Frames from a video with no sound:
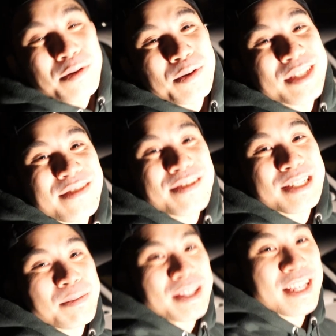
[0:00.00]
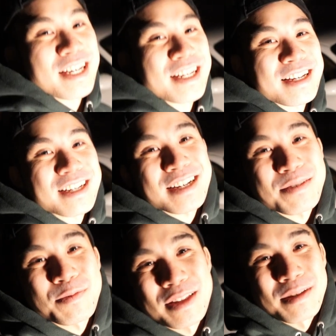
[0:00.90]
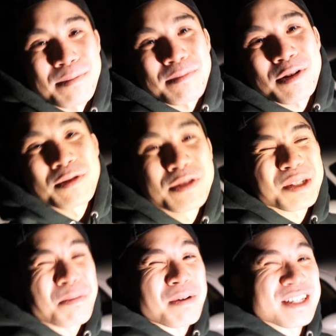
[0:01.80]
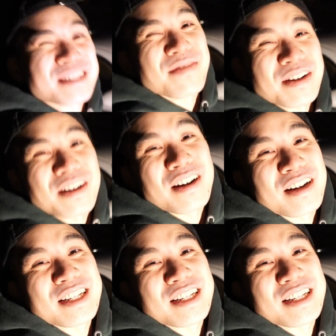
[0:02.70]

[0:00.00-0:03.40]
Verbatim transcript: wheels always been like one of the crucial parts of a car.